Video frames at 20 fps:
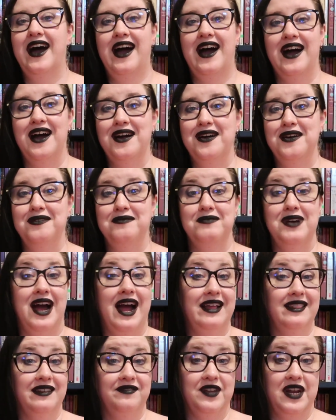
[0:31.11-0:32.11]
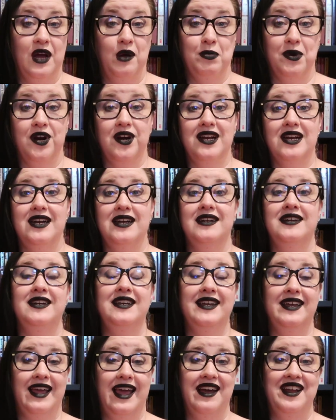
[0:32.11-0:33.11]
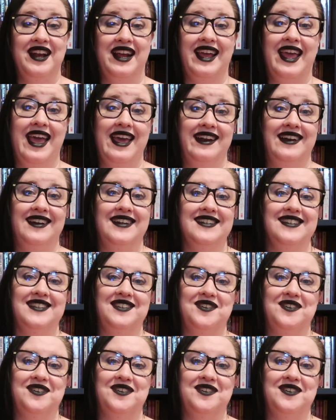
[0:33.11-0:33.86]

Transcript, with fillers: Um, I live in Alberta in Canada,